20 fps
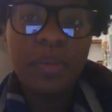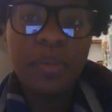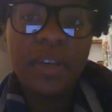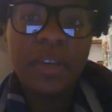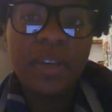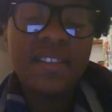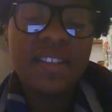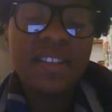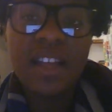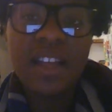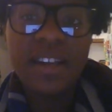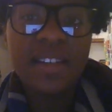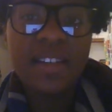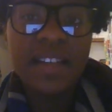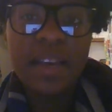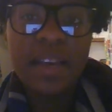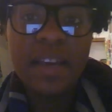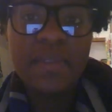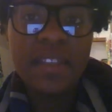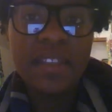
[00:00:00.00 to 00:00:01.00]
because a lot of
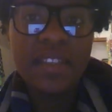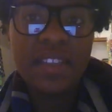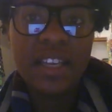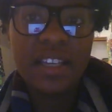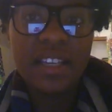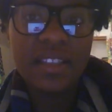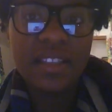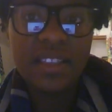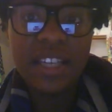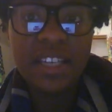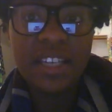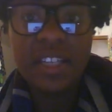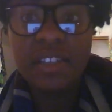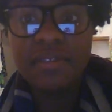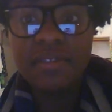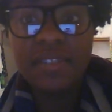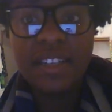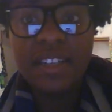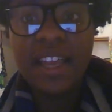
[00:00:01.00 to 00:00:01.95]
times that they don't.